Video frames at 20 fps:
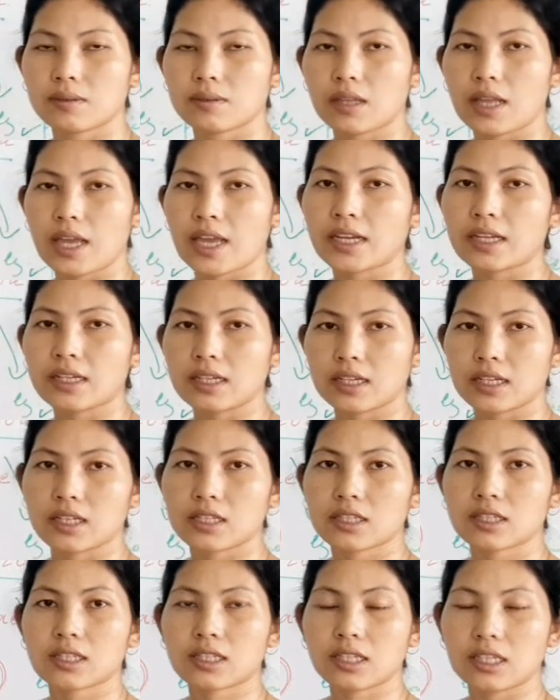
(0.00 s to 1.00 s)

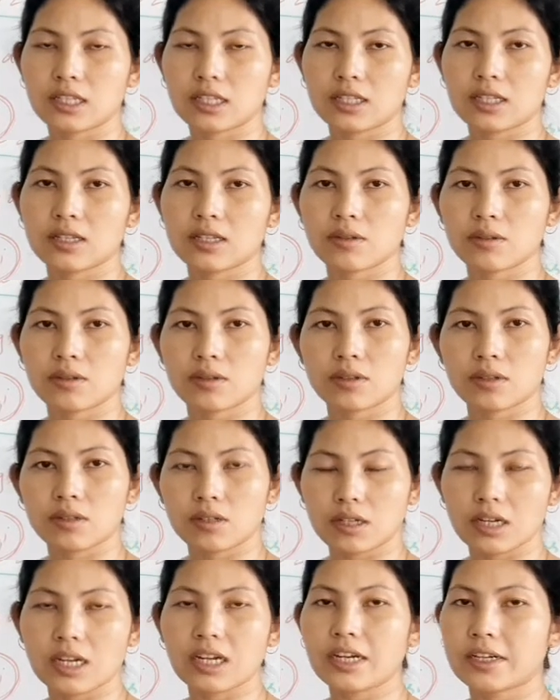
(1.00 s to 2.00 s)
acne, skin
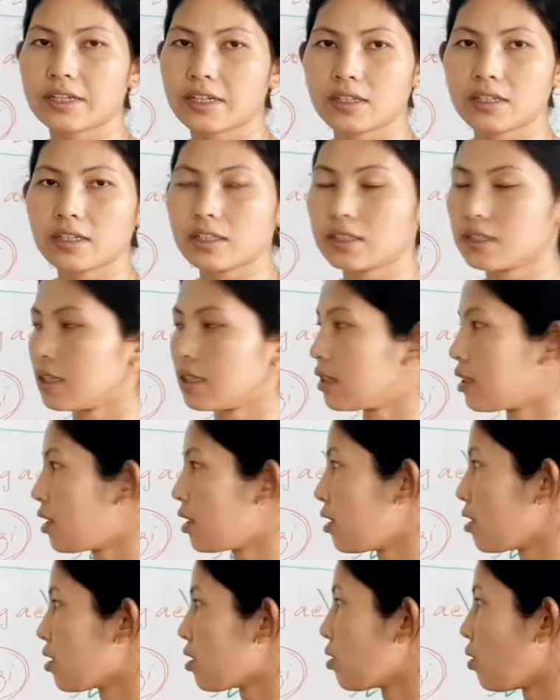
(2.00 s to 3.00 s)
related
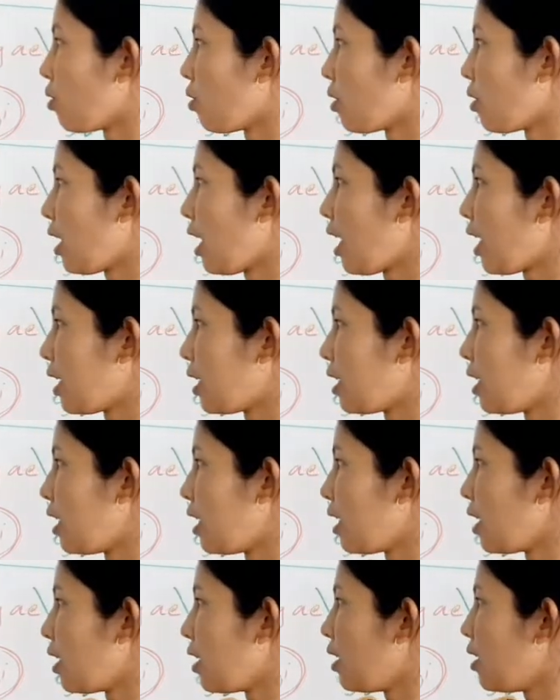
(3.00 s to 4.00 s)
diseases or
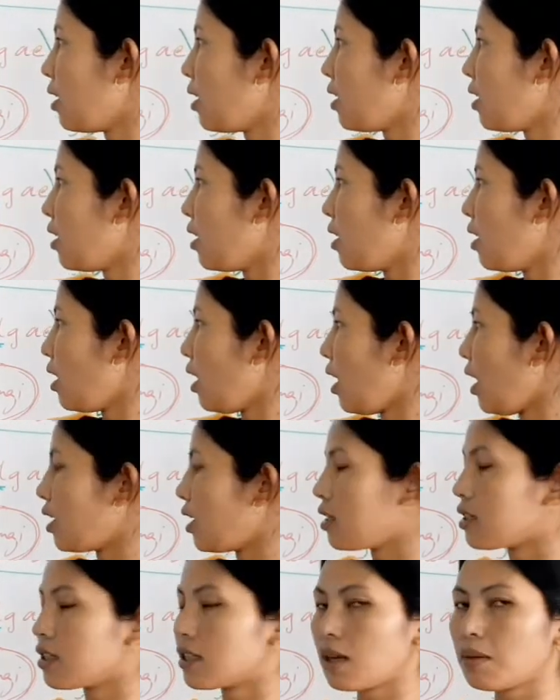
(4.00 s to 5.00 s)
acne,
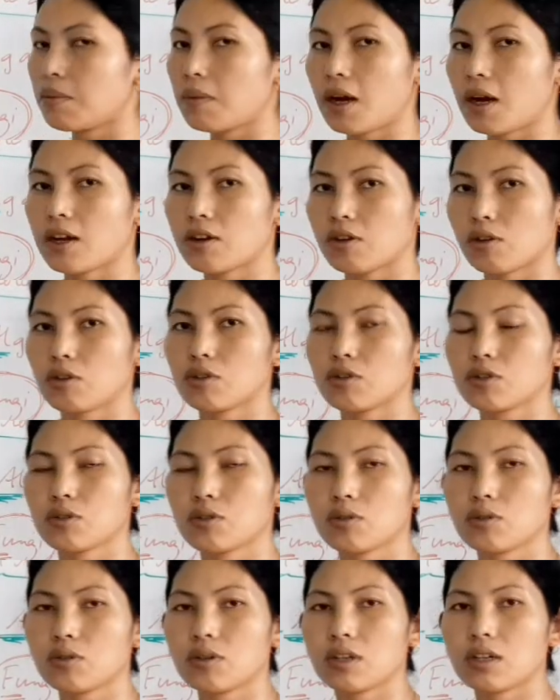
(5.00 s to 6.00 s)
and some are
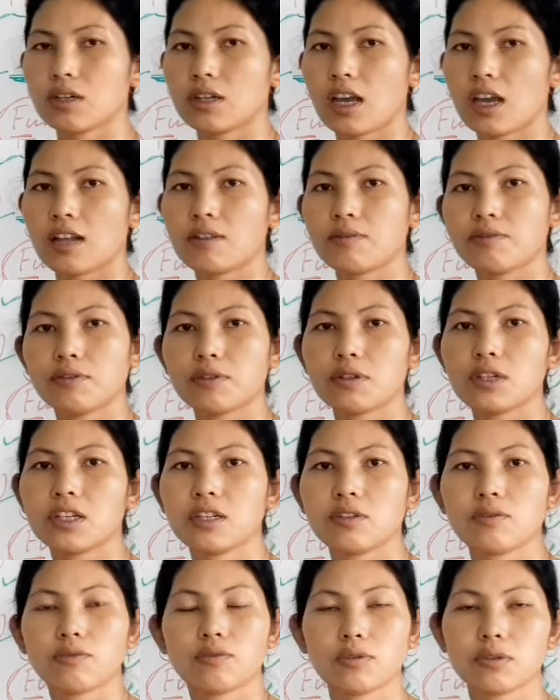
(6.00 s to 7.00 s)
also helpful
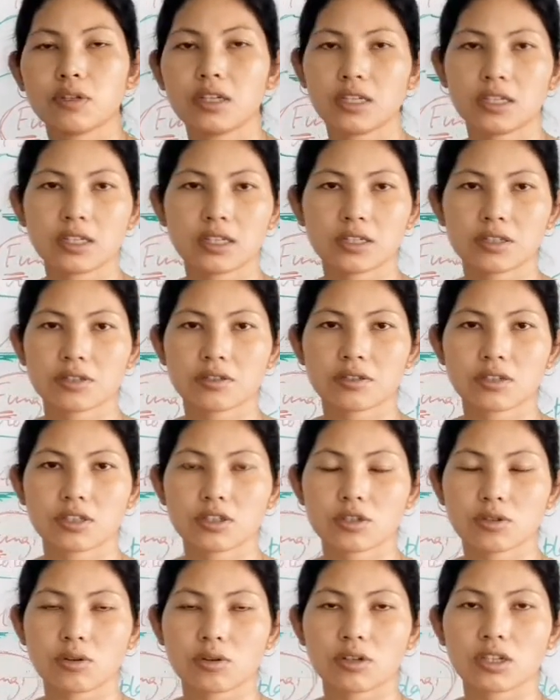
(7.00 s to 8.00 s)
in food
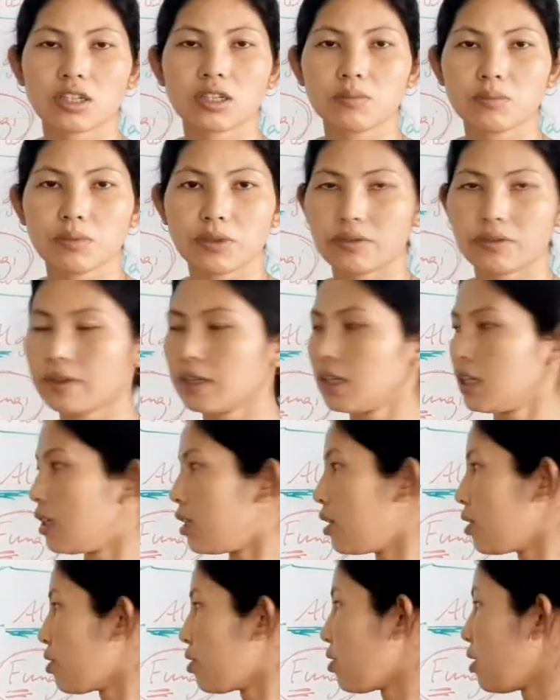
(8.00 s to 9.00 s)
industries or in
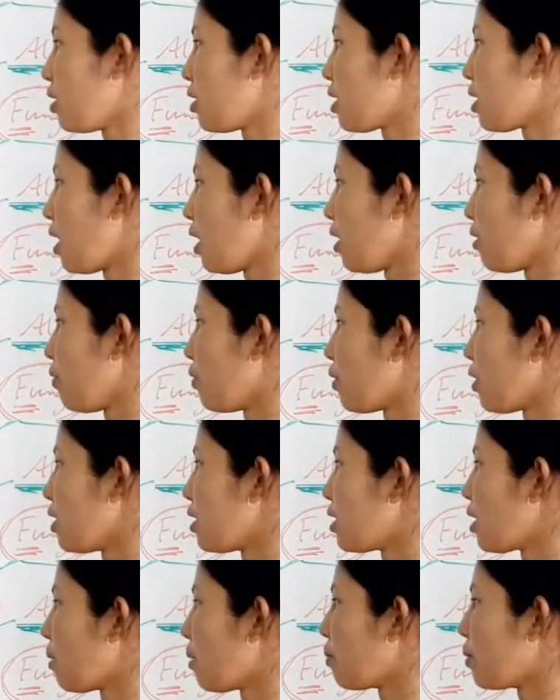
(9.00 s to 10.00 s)
brewing industries, like for
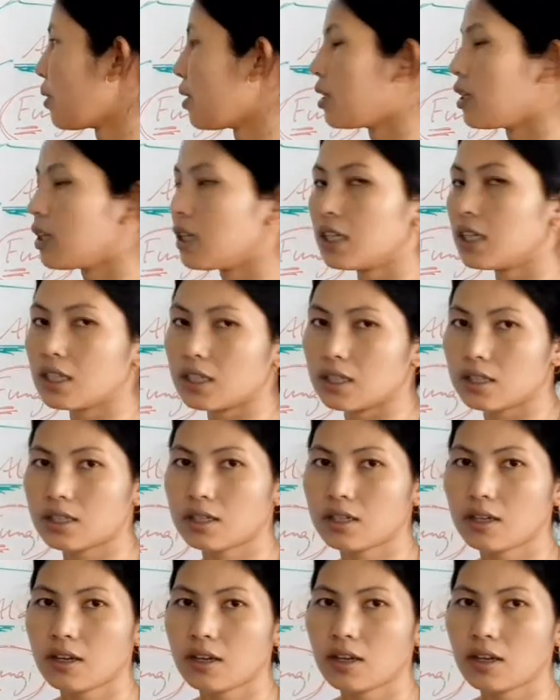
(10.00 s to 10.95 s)
example the yeast.